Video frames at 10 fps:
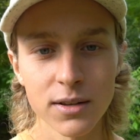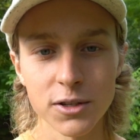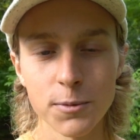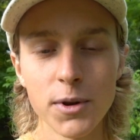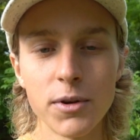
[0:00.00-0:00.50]

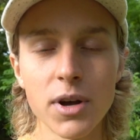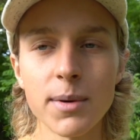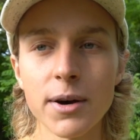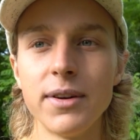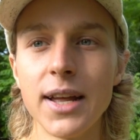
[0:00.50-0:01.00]
So when you
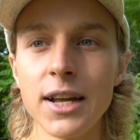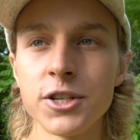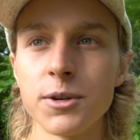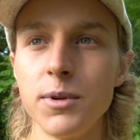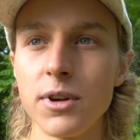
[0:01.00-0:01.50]
come out in
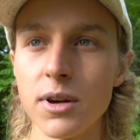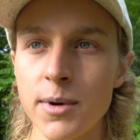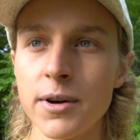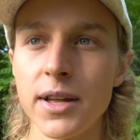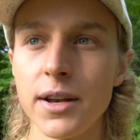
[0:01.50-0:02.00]
nature, when you
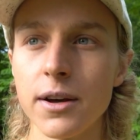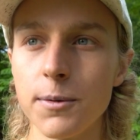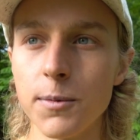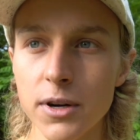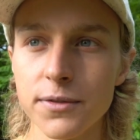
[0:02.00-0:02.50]
come out in
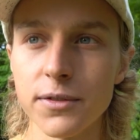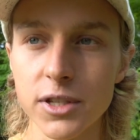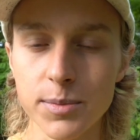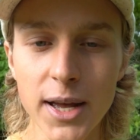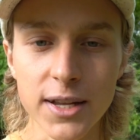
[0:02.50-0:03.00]
a wonderful
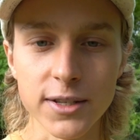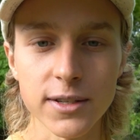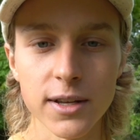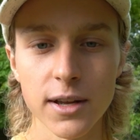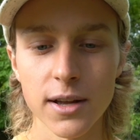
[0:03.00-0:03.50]

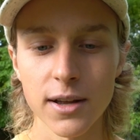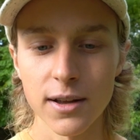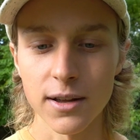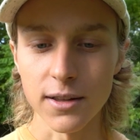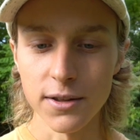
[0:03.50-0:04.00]
space,
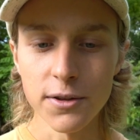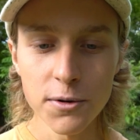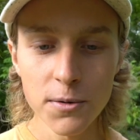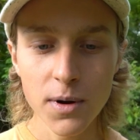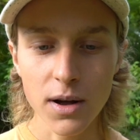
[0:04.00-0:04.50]

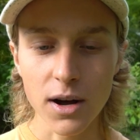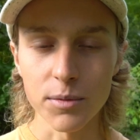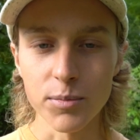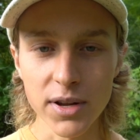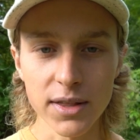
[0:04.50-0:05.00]
you
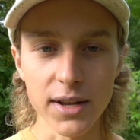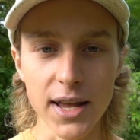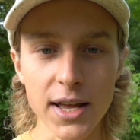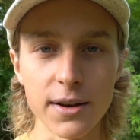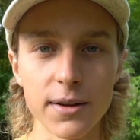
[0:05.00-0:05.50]
are
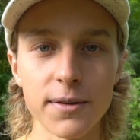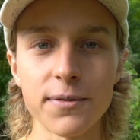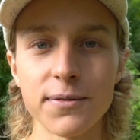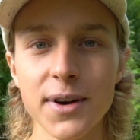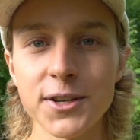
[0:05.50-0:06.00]
breathing in
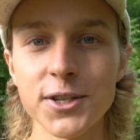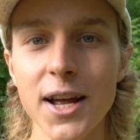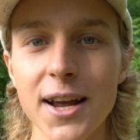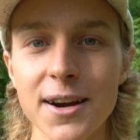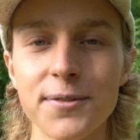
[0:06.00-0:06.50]
fresh
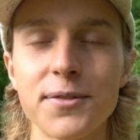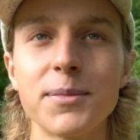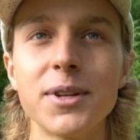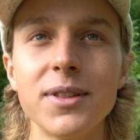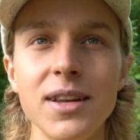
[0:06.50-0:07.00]
air
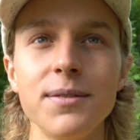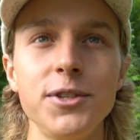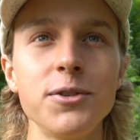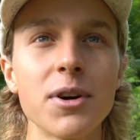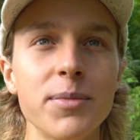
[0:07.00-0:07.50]
from the
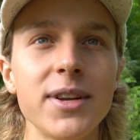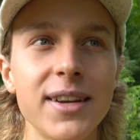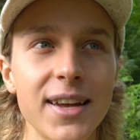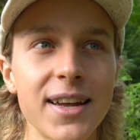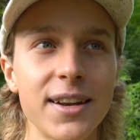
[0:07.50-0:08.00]
leaves. You are
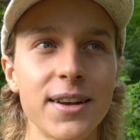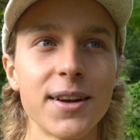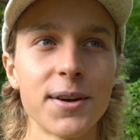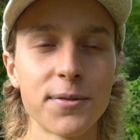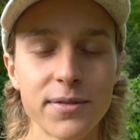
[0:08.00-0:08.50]
breathing in
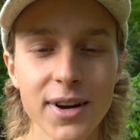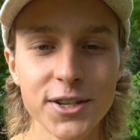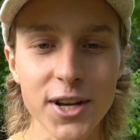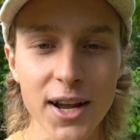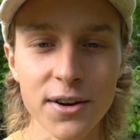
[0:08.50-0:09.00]

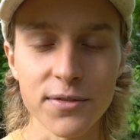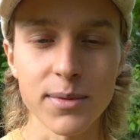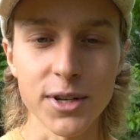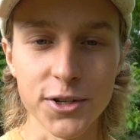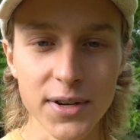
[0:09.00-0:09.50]
fresh air
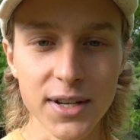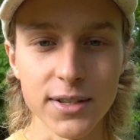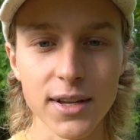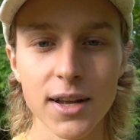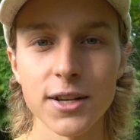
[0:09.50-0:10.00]
from the
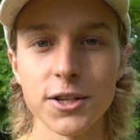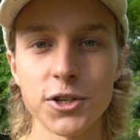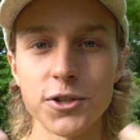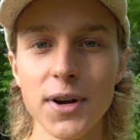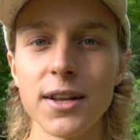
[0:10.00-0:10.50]
trees,
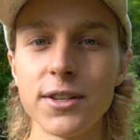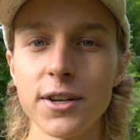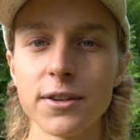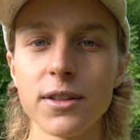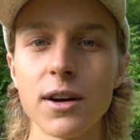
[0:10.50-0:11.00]
straight
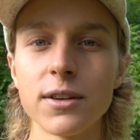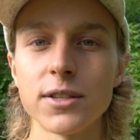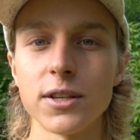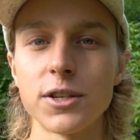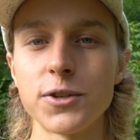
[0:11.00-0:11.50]
into your
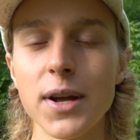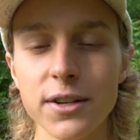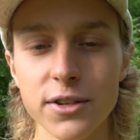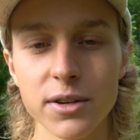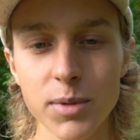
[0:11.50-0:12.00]
lungs, straight
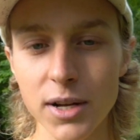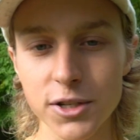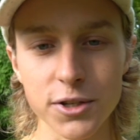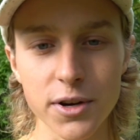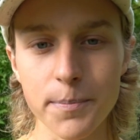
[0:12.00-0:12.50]
into your
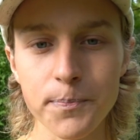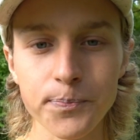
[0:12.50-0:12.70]
bloodstream.